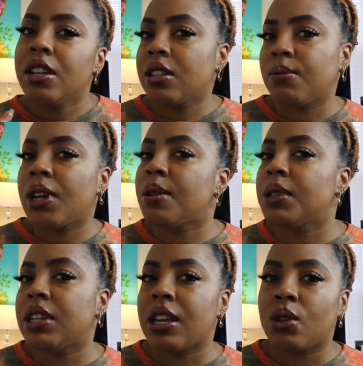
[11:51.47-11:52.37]
Sometimes
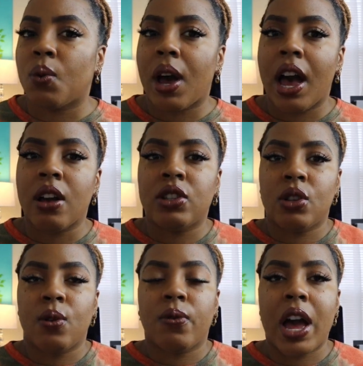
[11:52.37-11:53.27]
it takes a while
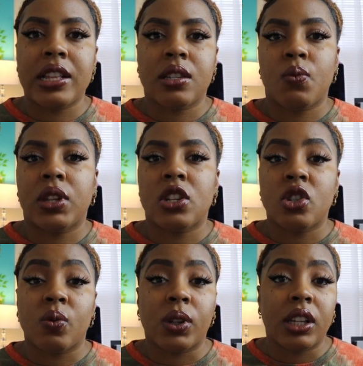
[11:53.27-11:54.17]
to find someone
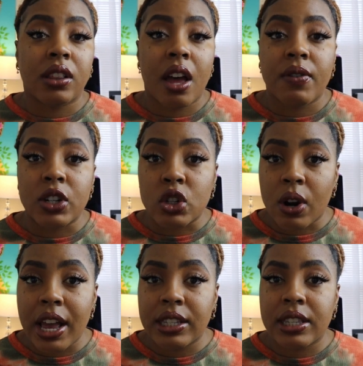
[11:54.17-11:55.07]
that you really love and
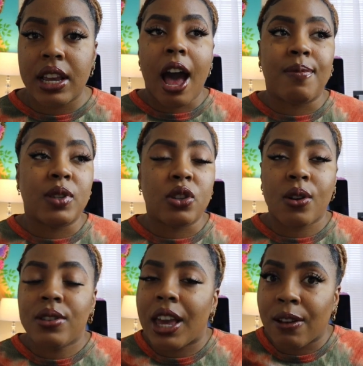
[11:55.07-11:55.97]
trust. I'm
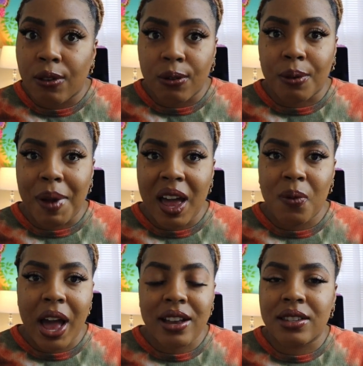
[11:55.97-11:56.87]
so thankful for my
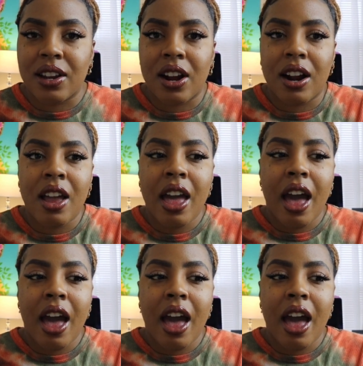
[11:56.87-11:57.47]
waxer.